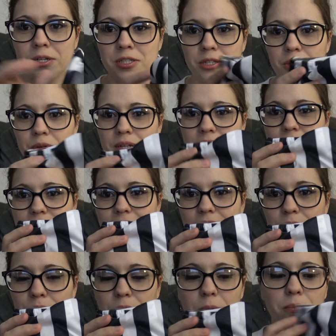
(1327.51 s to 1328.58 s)
So you can see
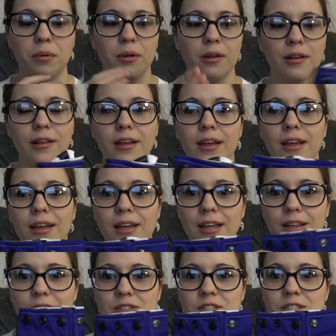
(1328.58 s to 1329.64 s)
the purple,
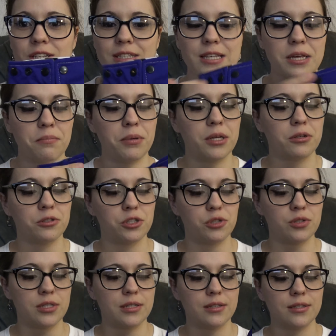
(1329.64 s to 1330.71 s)
it looks just like
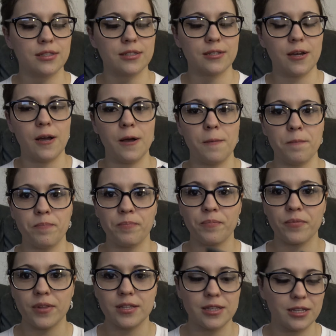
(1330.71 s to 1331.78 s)
Beetlejuice's um,
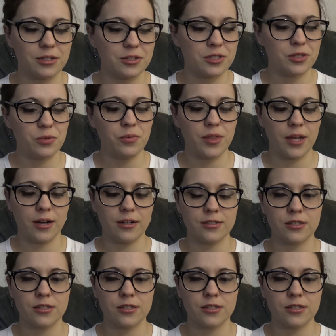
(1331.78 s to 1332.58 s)
little suit there.